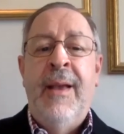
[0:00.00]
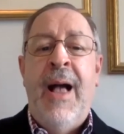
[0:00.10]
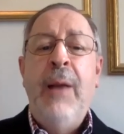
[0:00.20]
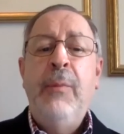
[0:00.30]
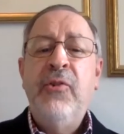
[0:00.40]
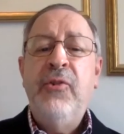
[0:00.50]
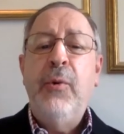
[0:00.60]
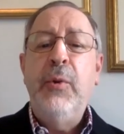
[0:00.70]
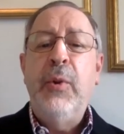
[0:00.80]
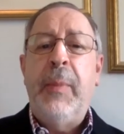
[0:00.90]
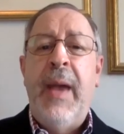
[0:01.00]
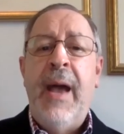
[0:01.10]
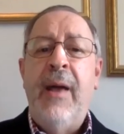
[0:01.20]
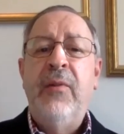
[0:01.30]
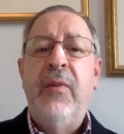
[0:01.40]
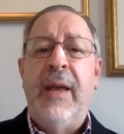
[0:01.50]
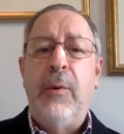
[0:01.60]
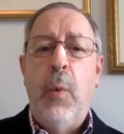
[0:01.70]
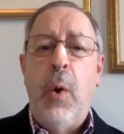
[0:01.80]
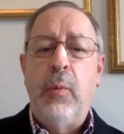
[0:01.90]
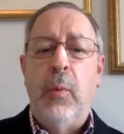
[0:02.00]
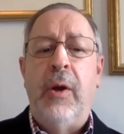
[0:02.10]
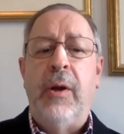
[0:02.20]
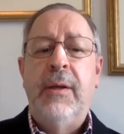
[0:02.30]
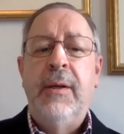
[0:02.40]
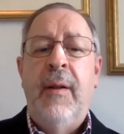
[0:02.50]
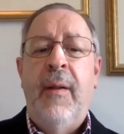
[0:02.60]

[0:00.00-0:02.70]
I will show you the paths that won't work,